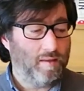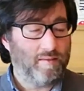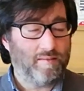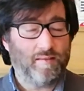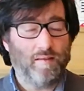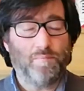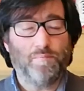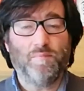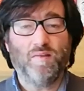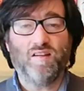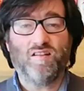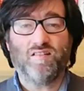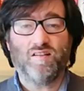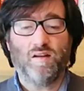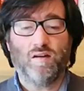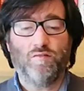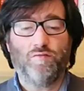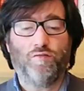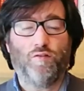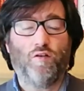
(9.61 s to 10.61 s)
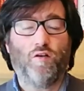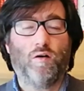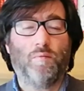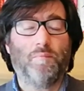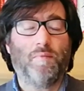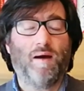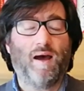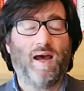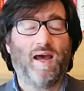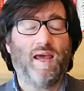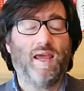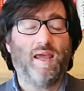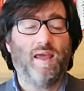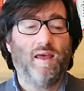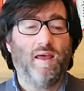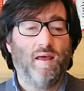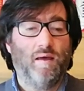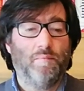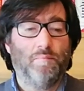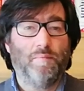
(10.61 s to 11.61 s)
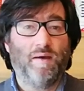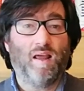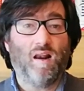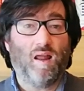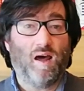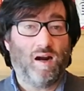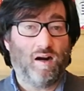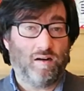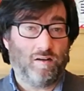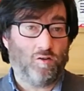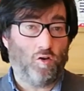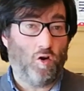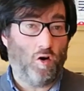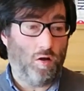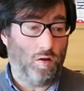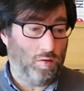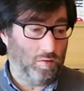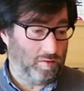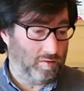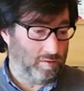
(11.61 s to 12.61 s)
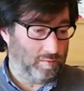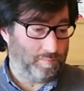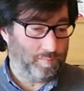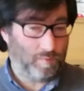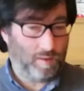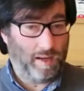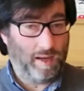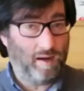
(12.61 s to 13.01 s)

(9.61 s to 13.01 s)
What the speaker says: submission for my mail art calls,